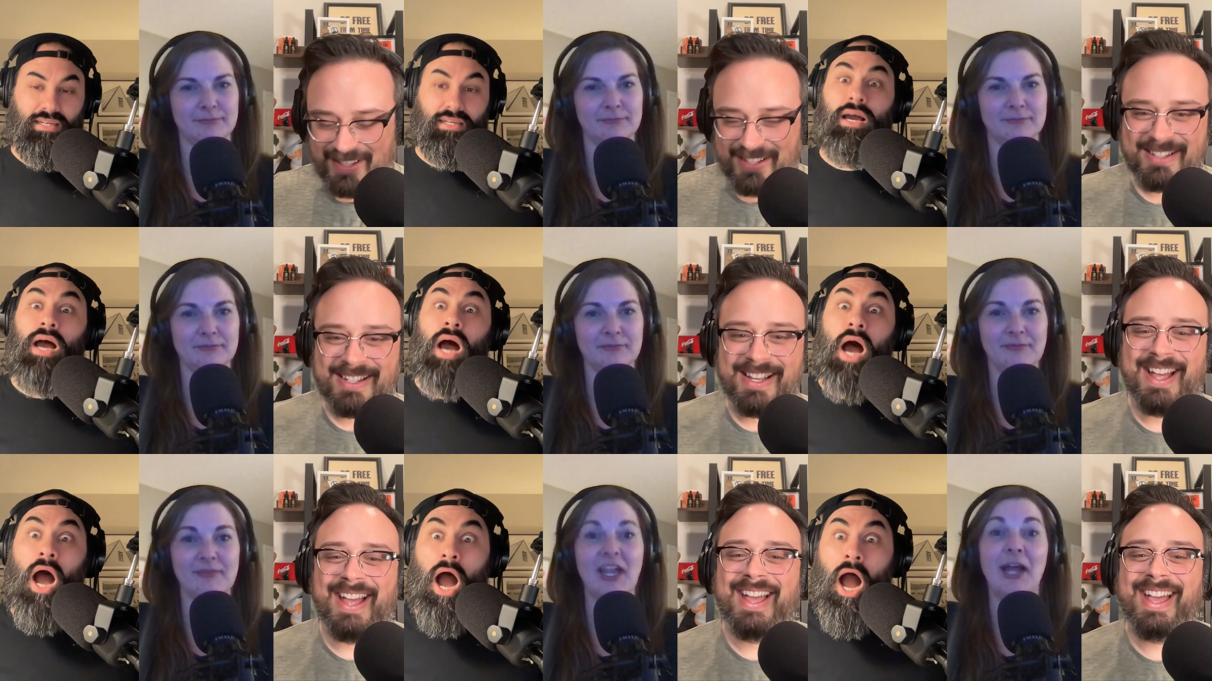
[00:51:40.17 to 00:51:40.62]

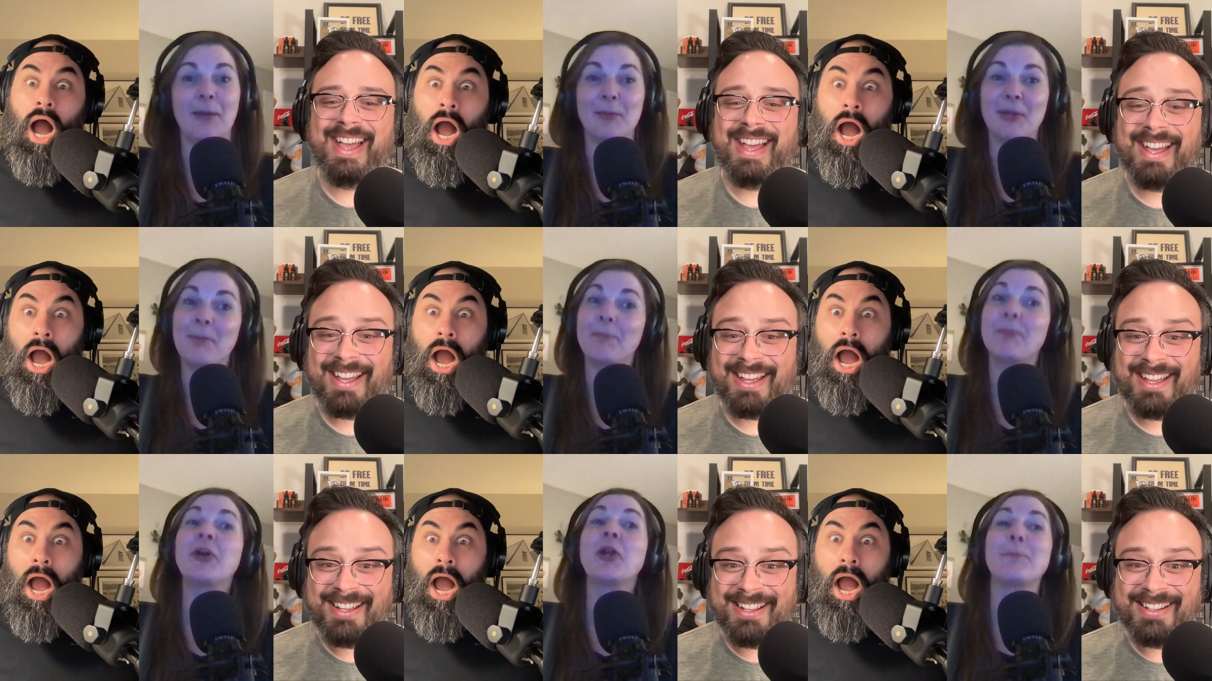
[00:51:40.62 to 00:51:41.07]
Speaker 1: I'm going to
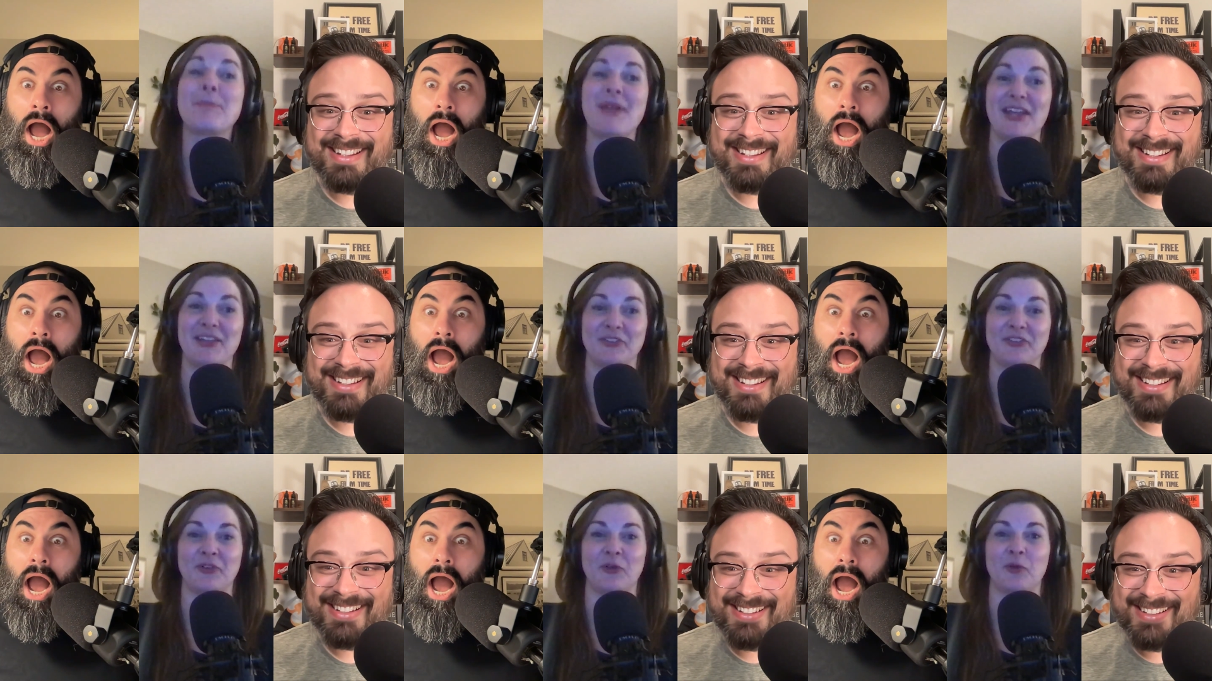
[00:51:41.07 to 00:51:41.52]
put a
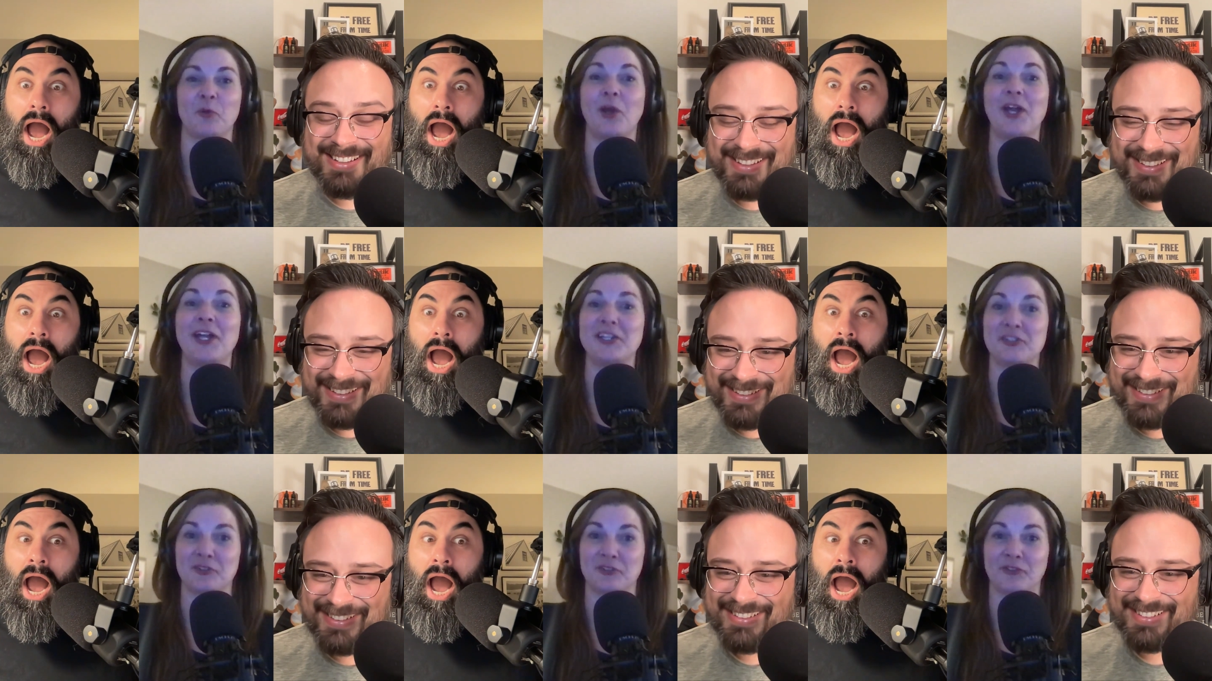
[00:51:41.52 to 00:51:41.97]
pencil right
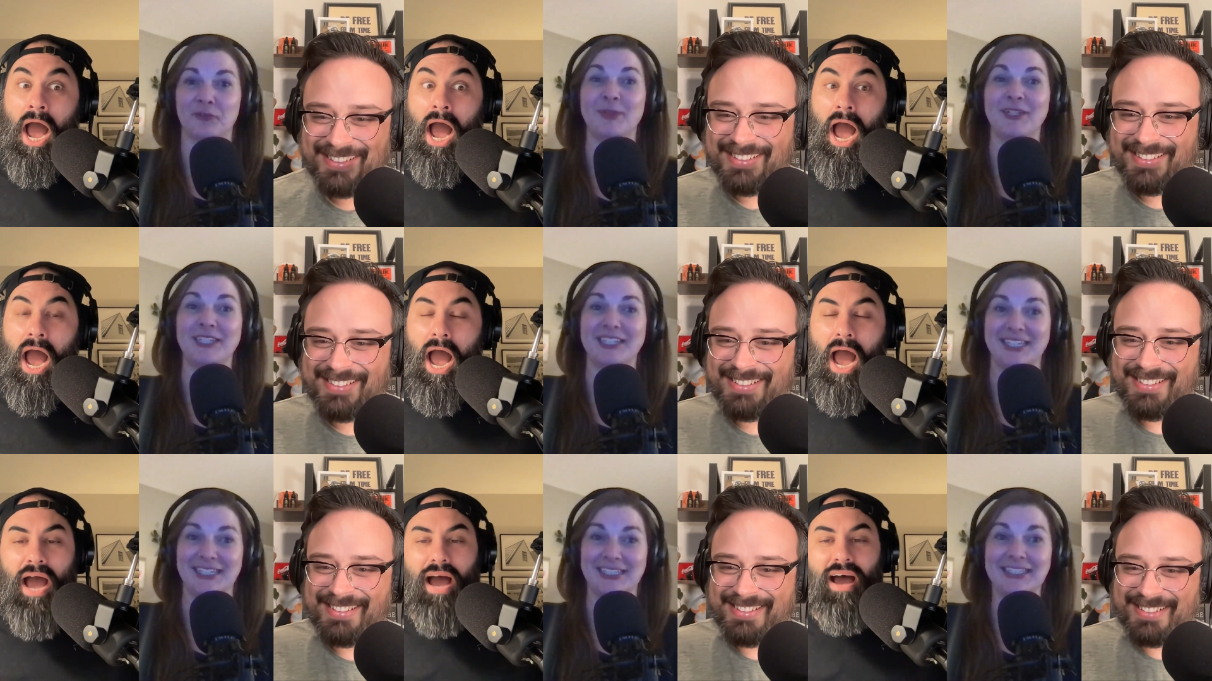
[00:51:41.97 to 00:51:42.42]
in your
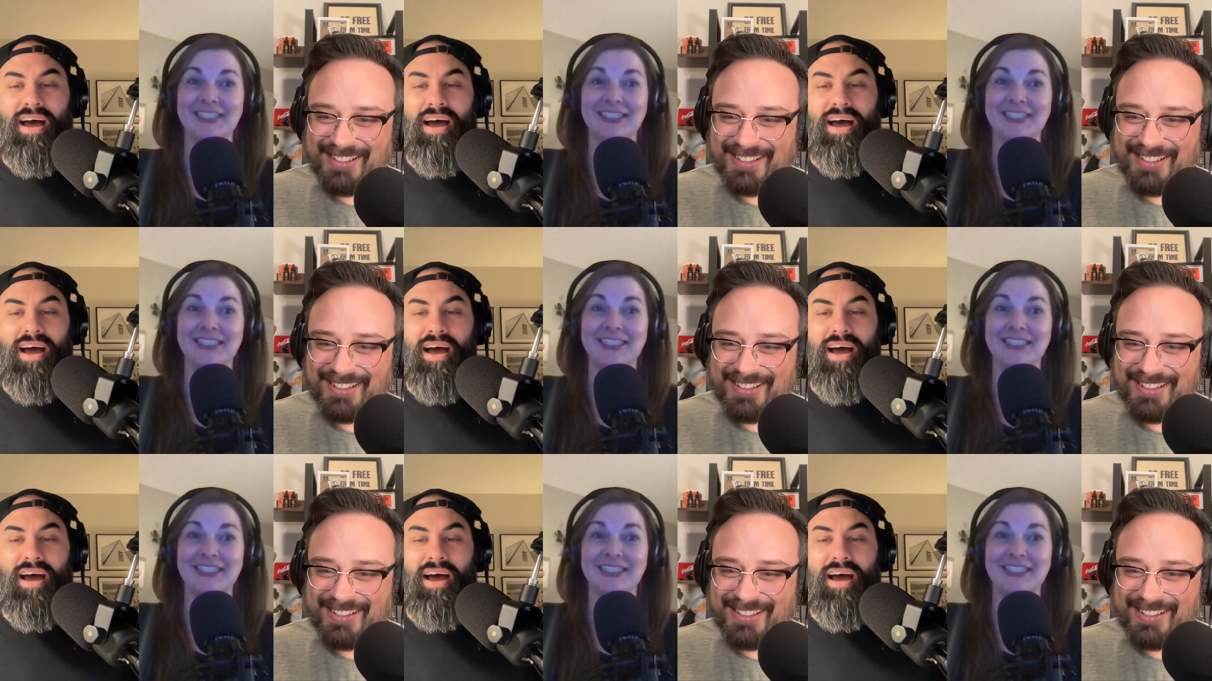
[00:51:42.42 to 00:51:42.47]
spleen.